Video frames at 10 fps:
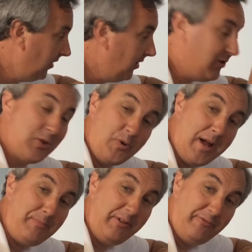This
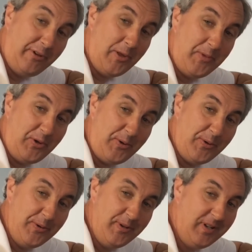crappy filament
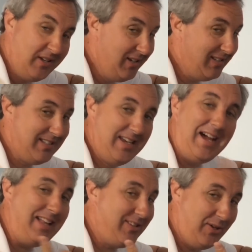holder has
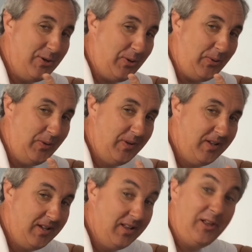got to go.
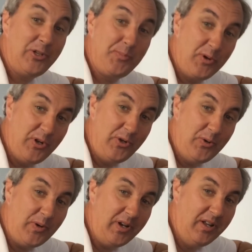Let's print a new
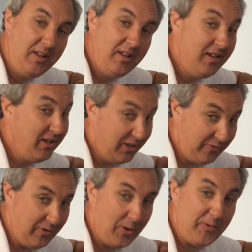one. It's
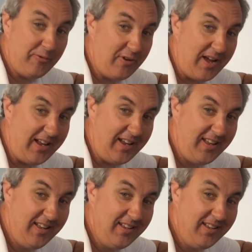Filament Friday.